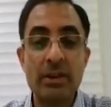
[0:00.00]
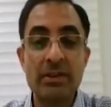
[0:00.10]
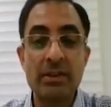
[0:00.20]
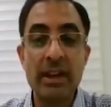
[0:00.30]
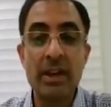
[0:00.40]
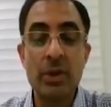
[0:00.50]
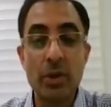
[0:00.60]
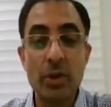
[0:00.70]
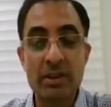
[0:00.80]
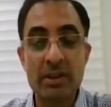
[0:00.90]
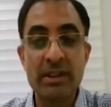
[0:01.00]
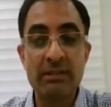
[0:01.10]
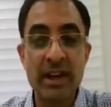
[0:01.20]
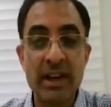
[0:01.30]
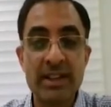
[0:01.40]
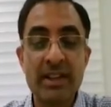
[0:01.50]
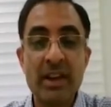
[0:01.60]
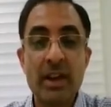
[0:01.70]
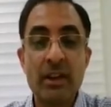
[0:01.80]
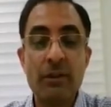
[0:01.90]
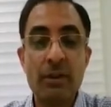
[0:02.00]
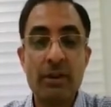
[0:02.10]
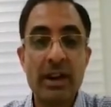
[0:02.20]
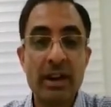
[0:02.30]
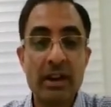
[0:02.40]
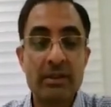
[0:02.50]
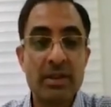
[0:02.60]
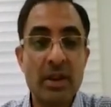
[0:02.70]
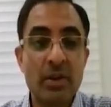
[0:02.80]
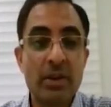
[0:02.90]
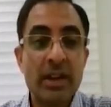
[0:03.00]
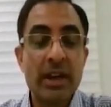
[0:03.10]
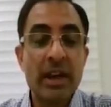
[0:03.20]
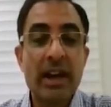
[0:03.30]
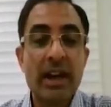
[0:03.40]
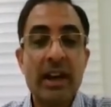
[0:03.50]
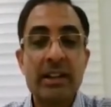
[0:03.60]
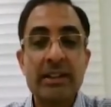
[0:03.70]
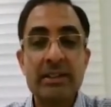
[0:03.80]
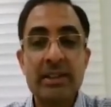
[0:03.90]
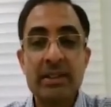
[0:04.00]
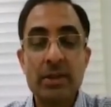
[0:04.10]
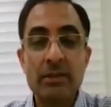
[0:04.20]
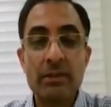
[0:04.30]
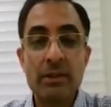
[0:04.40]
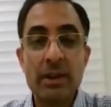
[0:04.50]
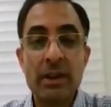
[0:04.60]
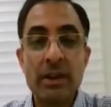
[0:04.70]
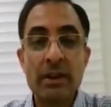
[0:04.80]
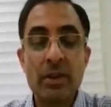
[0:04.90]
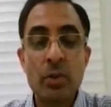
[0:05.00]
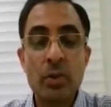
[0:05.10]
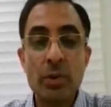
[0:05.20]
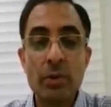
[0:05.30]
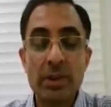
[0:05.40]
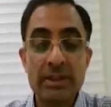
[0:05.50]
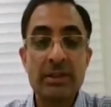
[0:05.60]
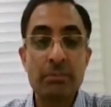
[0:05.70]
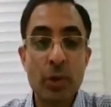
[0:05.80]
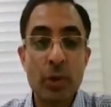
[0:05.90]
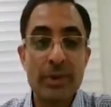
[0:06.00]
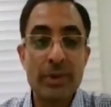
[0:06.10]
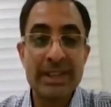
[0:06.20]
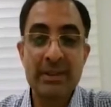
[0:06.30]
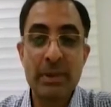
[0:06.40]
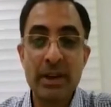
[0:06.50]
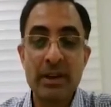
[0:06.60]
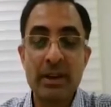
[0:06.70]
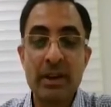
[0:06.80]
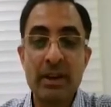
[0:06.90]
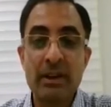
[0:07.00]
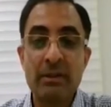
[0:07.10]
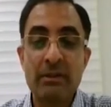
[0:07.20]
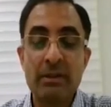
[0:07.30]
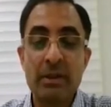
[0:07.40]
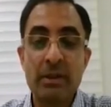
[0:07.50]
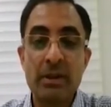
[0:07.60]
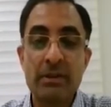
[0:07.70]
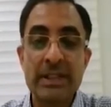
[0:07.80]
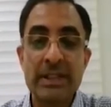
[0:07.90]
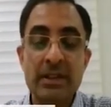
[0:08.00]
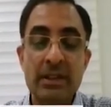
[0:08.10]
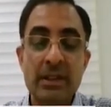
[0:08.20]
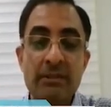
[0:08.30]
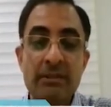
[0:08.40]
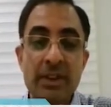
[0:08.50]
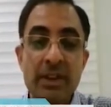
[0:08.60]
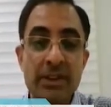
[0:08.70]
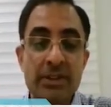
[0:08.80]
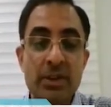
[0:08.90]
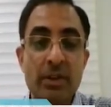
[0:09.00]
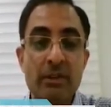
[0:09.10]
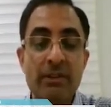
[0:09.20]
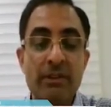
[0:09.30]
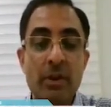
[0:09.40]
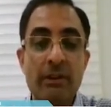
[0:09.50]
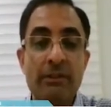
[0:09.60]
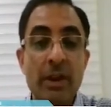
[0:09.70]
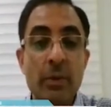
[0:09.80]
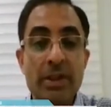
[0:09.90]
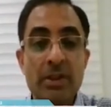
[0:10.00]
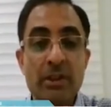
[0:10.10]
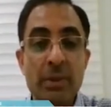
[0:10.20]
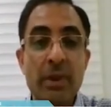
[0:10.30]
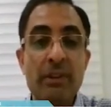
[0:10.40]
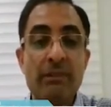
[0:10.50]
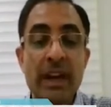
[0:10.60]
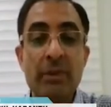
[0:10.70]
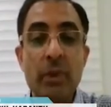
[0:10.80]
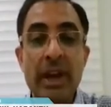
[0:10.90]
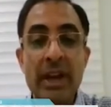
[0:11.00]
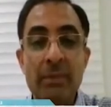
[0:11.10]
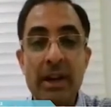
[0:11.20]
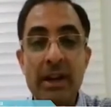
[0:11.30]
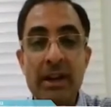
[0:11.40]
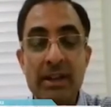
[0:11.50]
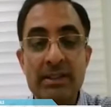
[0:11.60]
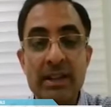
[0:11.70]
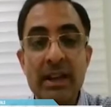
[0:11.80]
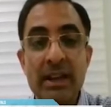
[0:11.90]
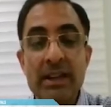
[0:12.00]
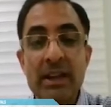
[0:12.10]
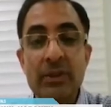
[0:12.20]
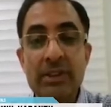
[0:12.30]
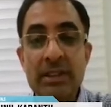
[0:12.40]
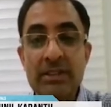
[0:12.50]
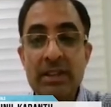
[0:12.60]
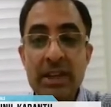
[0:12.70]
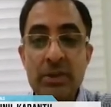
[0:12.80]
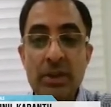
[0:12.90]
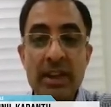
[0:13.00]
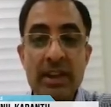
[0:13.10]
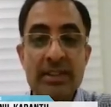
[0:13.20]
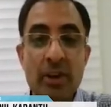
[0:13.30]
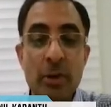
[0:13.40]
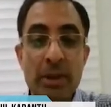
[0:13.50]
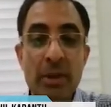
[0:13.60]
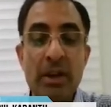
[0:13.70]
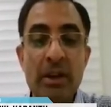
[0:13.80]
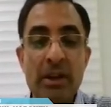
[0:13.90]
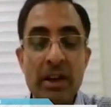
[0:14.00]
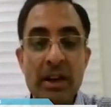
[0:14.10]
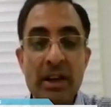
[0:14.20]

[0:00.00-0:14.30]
screening tool or as a device for lung ultrasound. This is a tool. This is a probe which has a configuration of or a frequency of between 5 to 8 megahertz. Now, this actually is the optimal